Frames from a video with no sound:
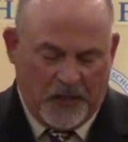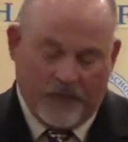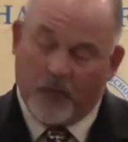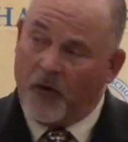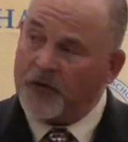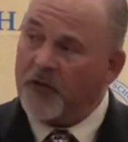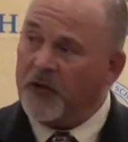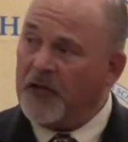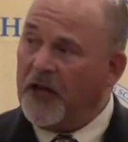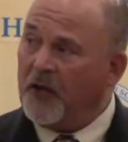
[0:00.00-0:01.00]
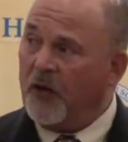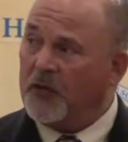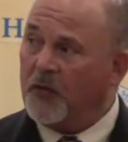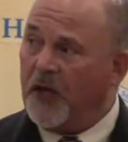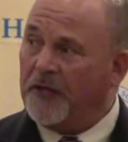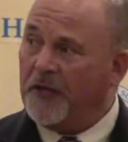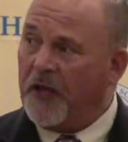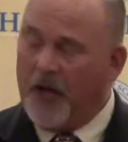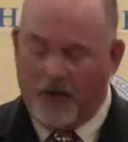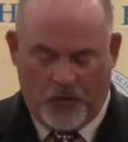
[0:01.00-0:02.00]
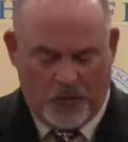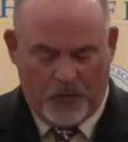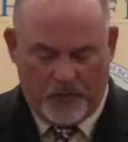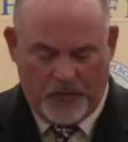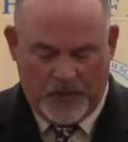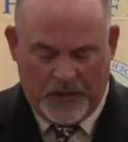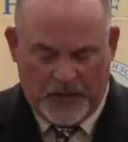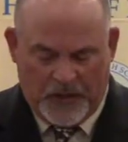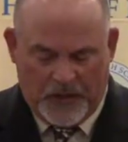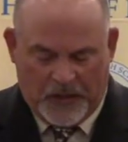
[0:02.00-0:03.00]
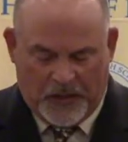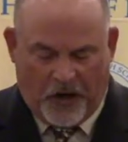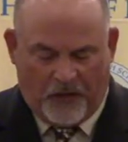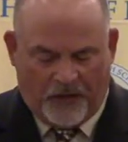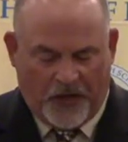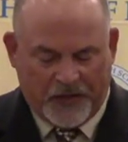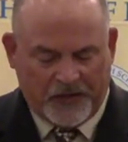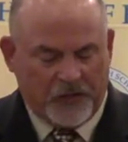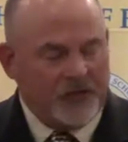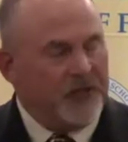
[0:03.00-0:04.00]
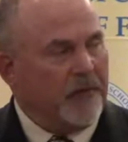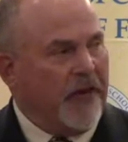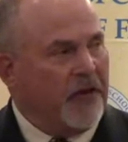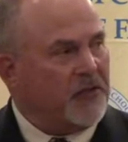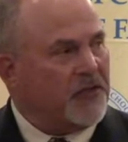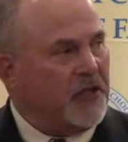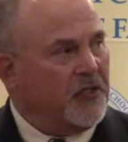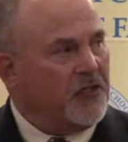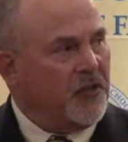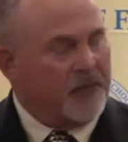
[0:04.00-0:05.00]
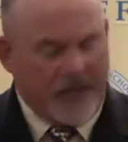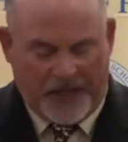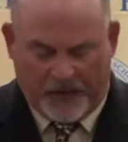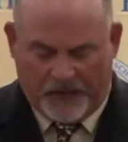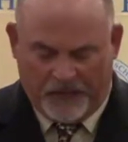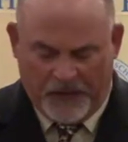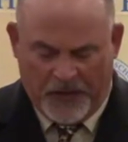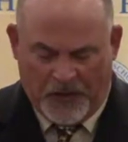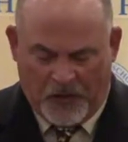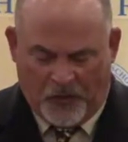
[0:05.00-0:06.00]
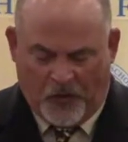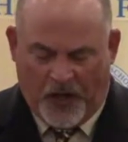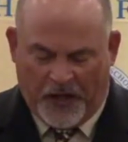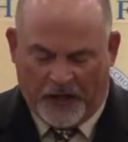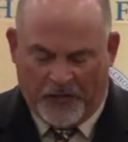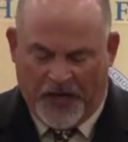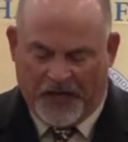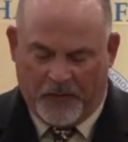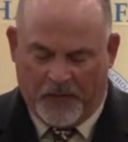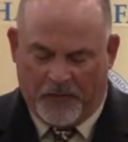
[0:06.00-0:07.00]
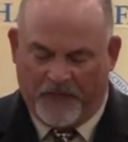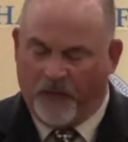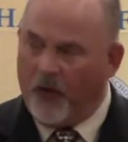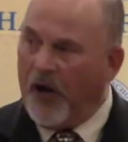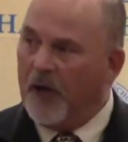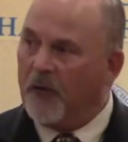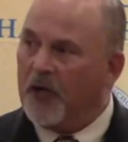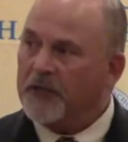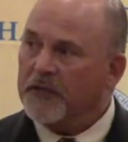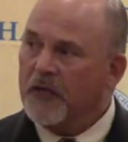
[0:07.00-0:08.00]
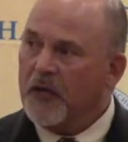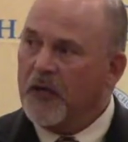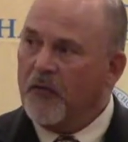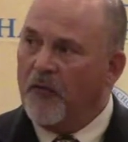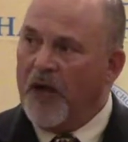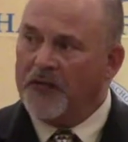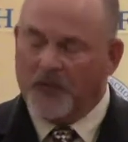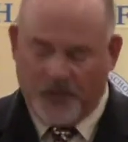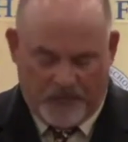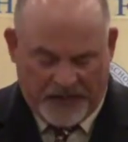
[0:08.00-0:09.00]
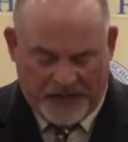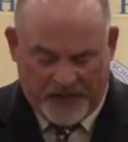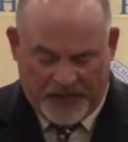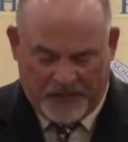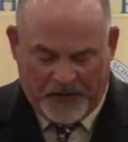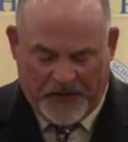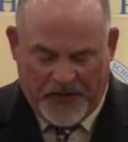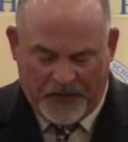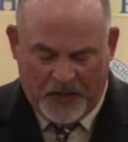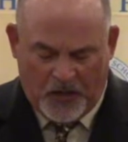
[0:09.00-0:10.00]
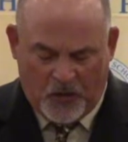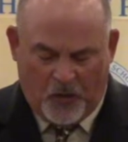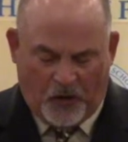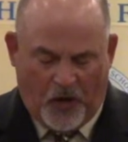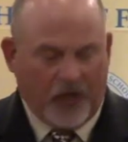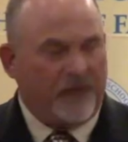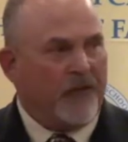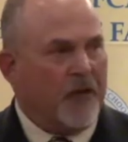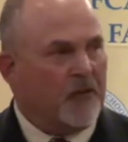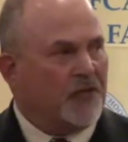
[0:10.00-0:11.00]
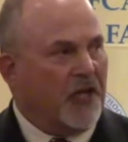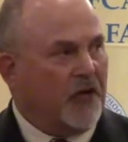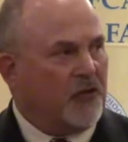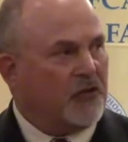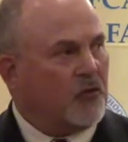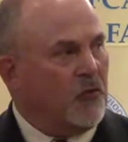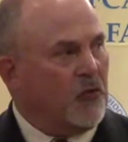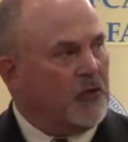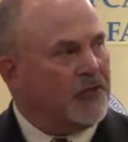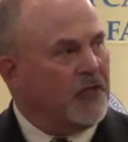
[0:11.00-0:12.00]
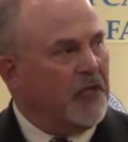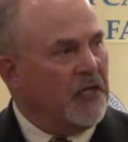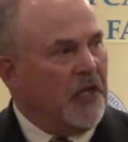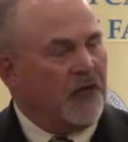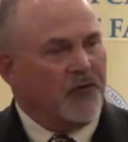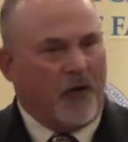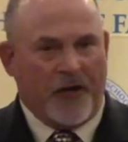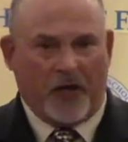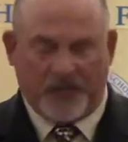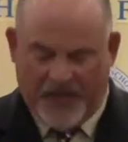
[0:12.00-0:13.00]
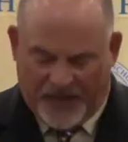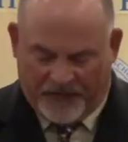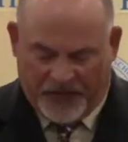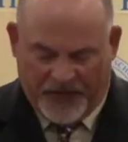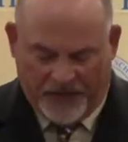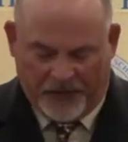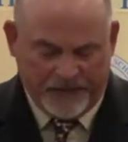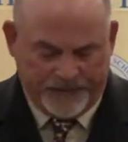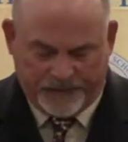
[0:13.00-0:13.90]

Of course, those I coached with, I knew. Carl Foster, Jim Anderson, and Jim Taylor were all at Onekama before I was. Roger Smith and Tim Klein were Hall of Famers at other schools and joined our staff later.